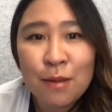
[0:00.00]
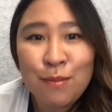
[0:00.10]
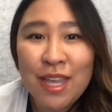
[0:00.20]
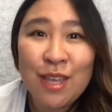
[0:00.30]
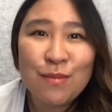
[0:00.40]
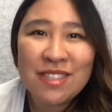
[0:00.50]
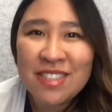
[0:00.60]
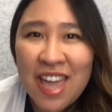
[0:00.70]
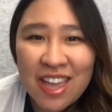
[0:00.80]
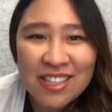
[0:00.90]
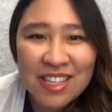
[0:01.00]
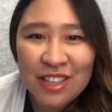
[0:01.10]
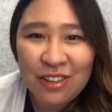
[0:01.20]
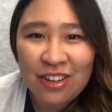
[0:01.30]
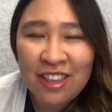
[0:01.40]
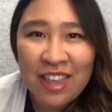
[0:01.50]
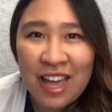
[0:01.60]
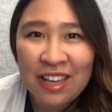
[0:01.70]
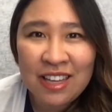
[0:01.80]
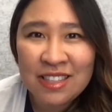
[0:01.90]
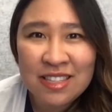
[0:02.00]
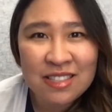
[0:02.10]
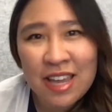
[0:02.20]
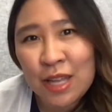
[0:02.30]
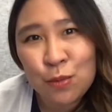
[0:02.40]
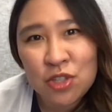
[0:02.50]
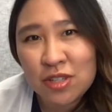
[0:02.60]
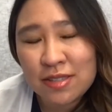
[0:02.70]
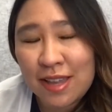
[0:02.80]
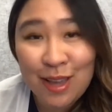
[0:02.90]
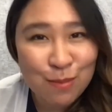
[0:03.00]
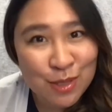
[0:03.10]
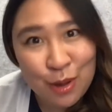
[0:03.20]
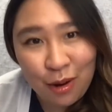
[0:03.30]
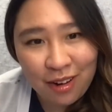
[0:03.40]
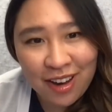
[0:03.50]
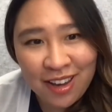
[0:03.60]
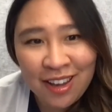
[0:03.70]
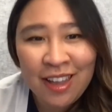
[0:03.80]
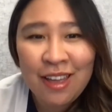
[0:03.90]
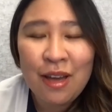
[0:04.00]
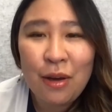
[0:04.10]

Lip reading: making mistakes and learning that it doesn't end with just saying, I'm sorry,